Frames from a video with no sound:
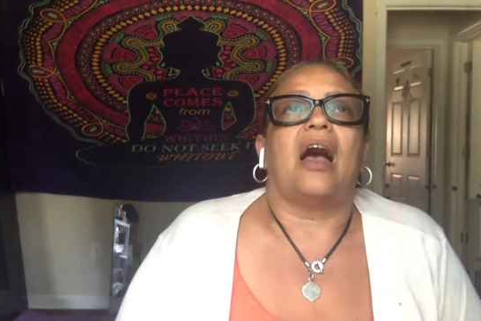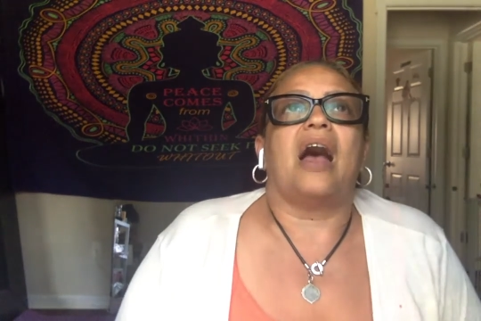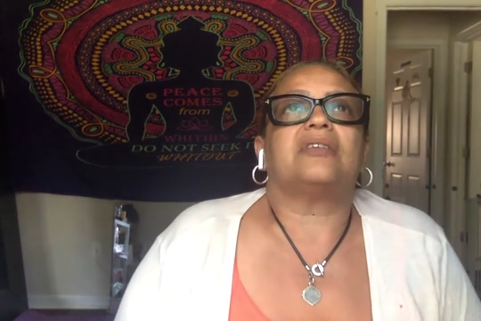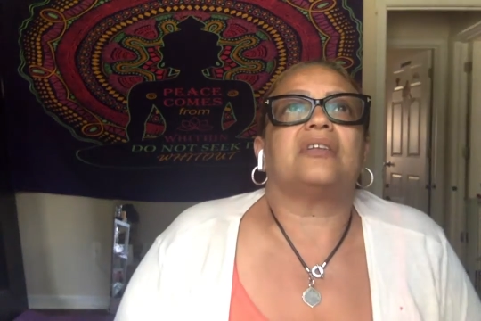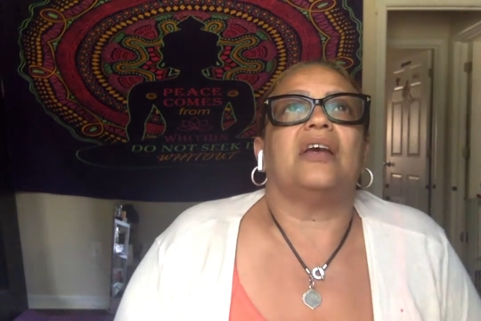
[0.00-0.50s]

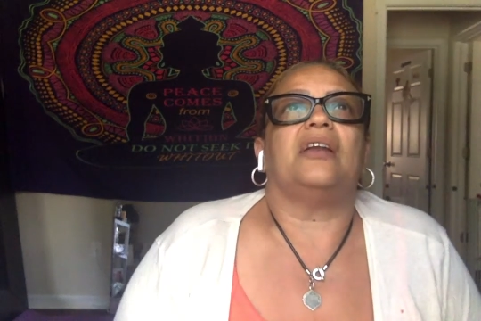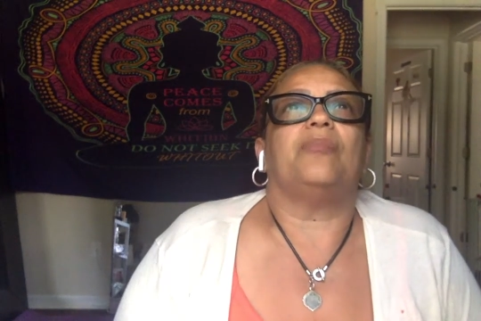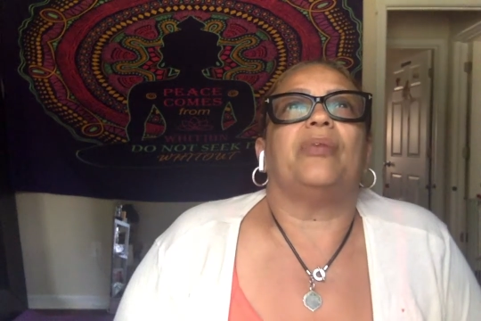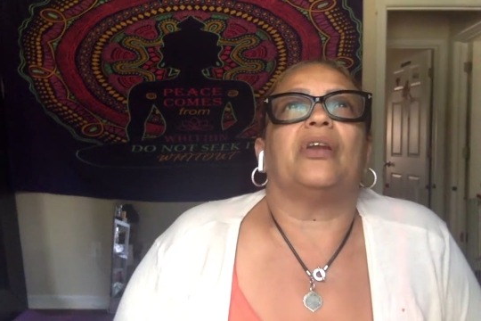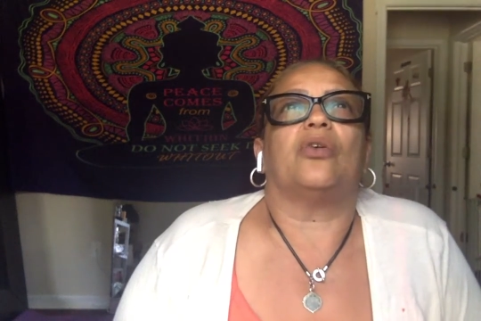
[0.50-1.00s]
I say the
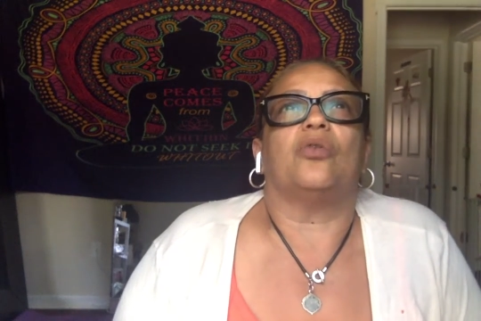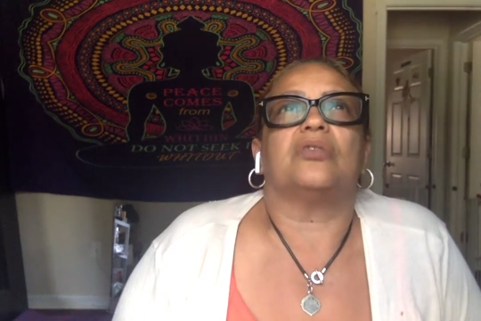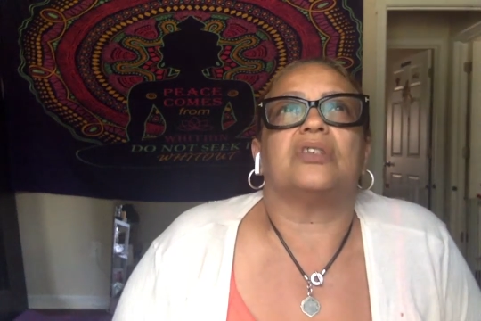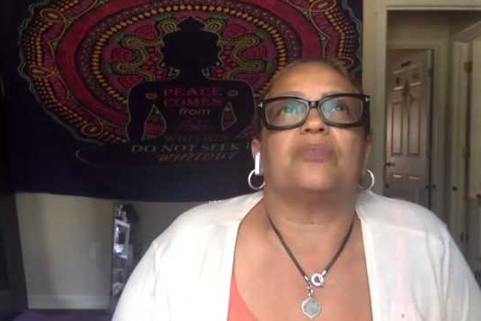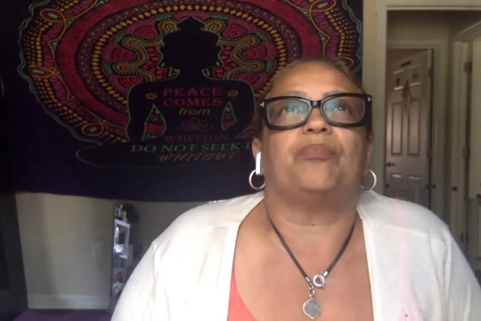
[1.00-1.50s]

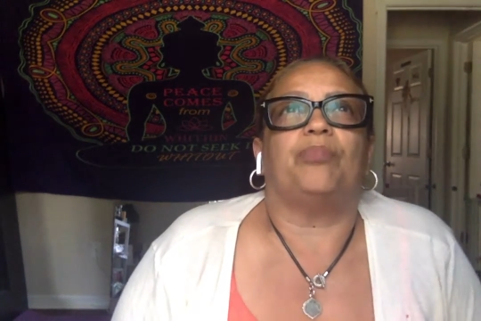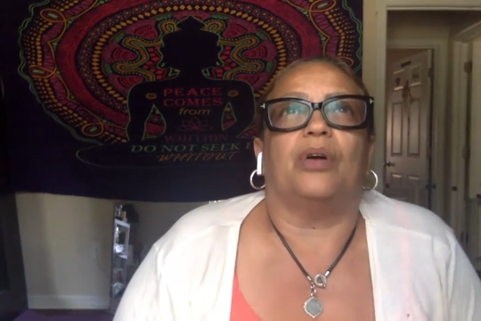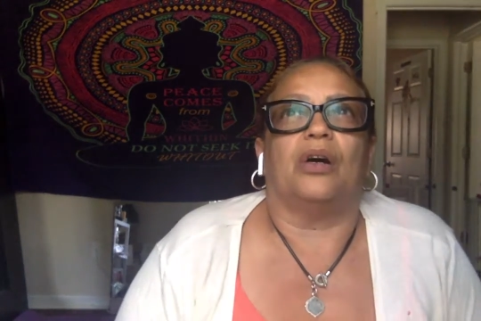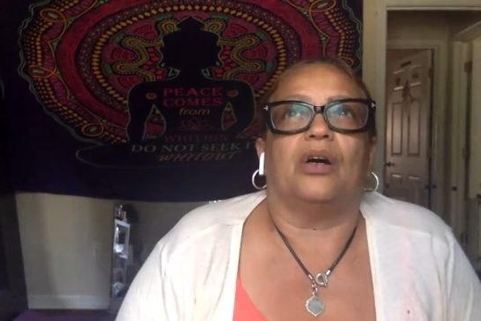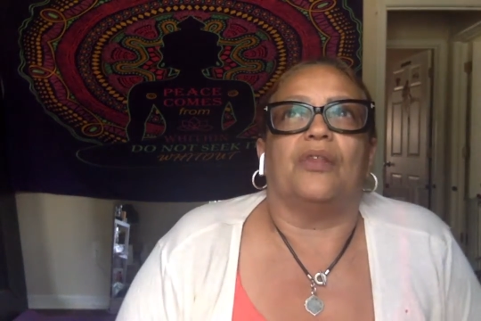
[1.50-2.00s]
Pentacles is
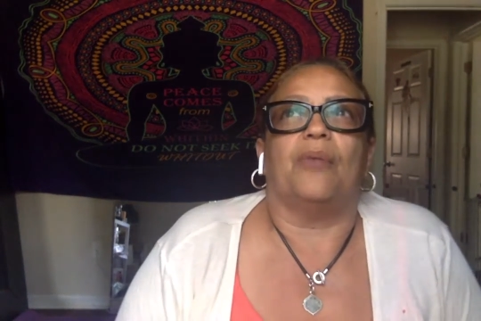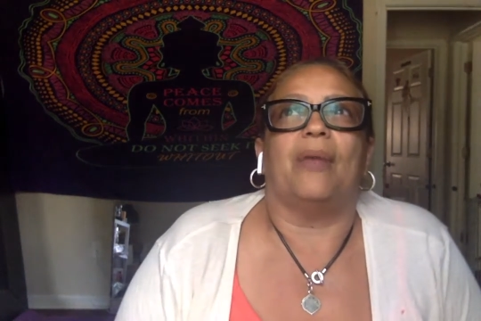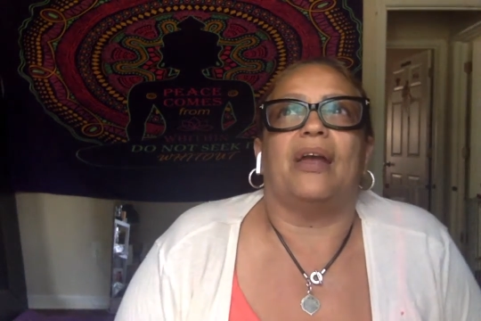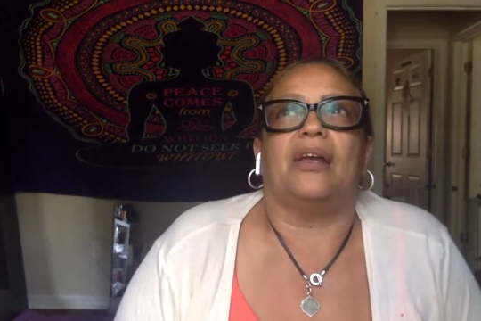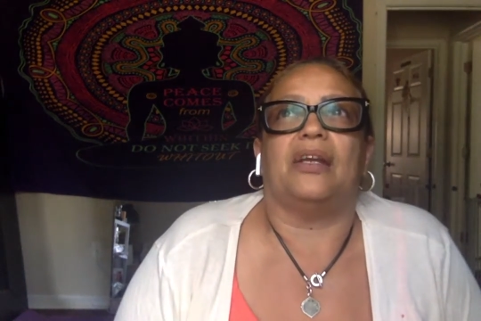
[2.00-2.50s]
uh, the
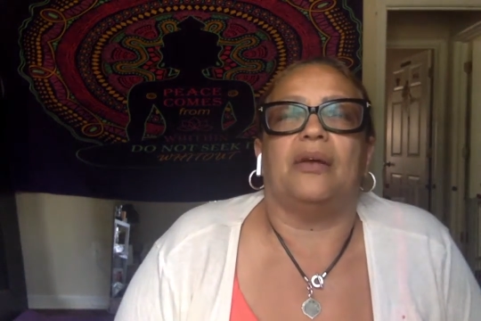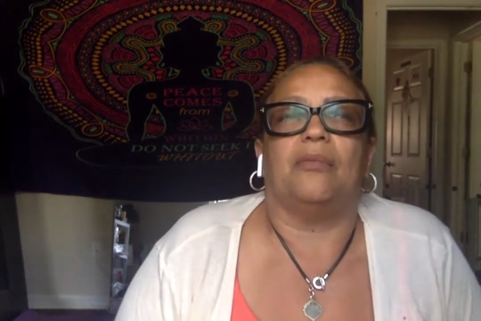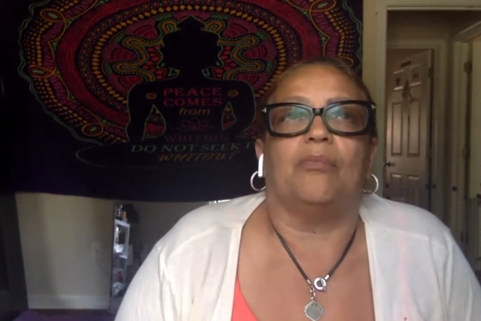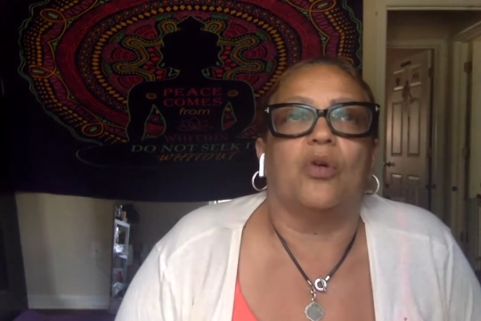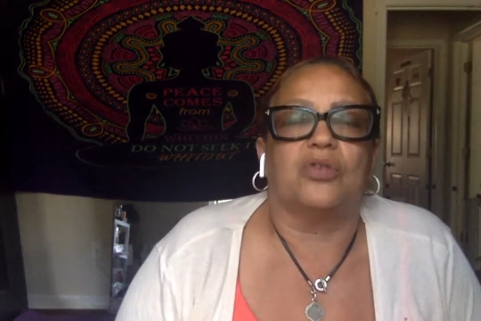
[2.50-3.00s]
man that
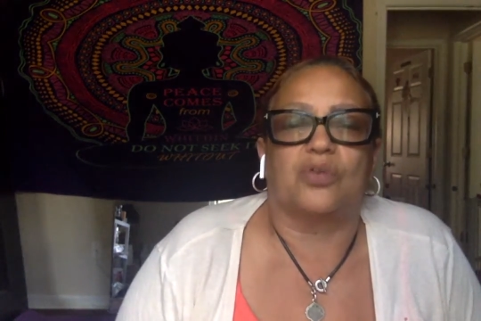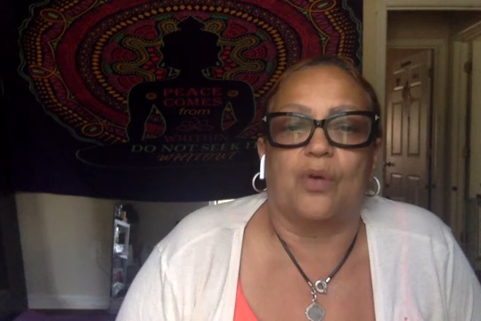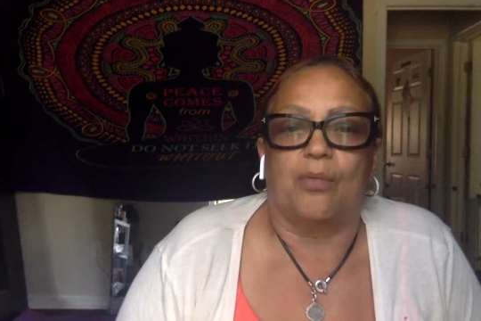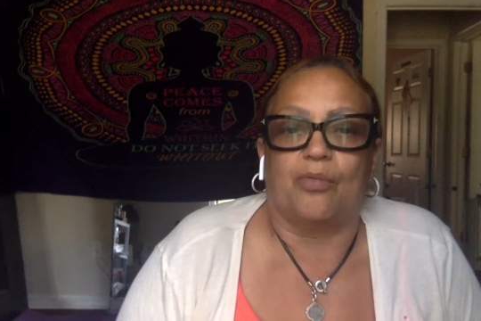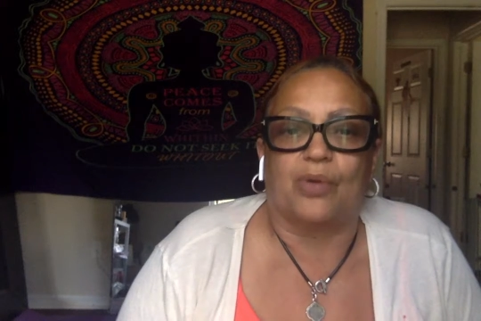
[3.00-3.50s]
most
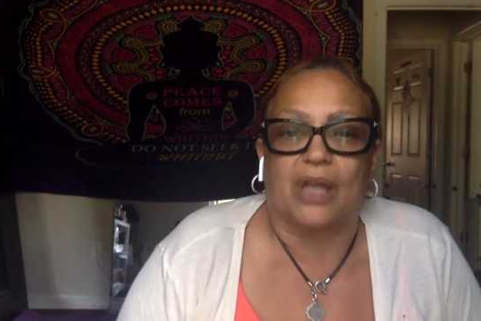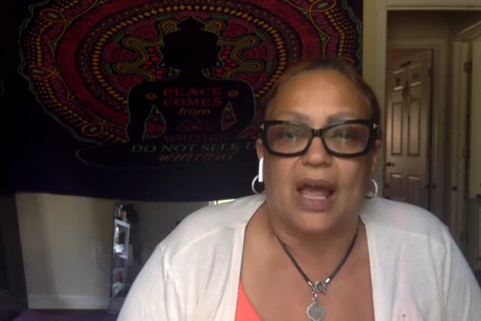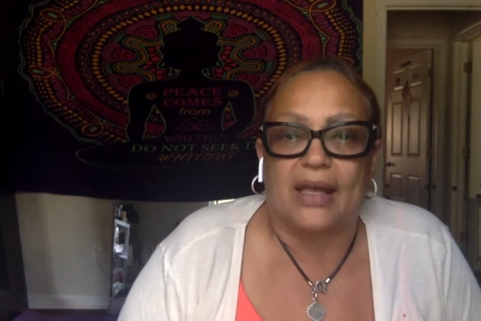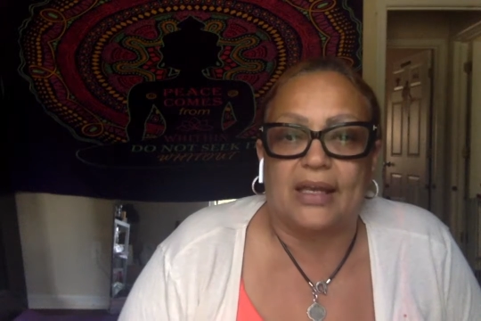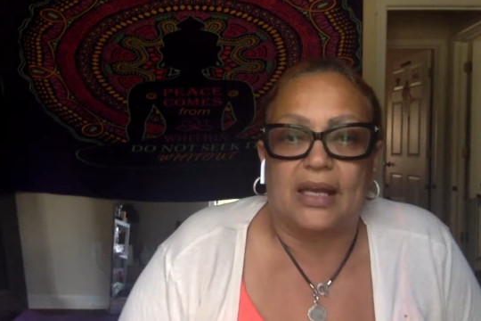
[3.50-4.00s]
women will
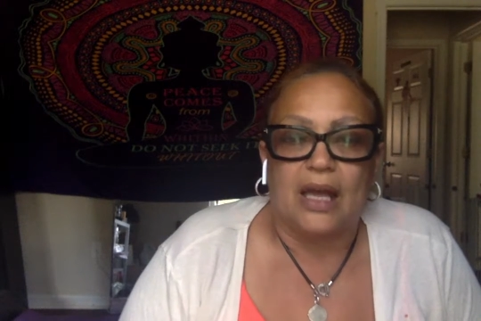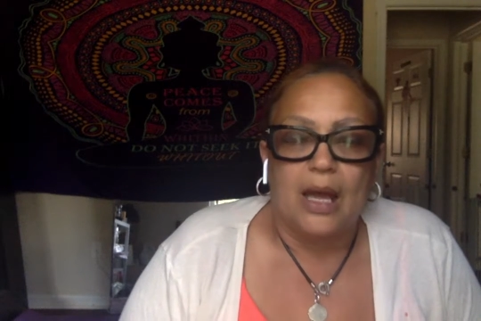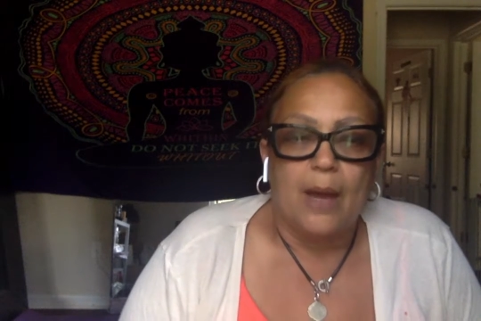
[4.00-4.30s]
like.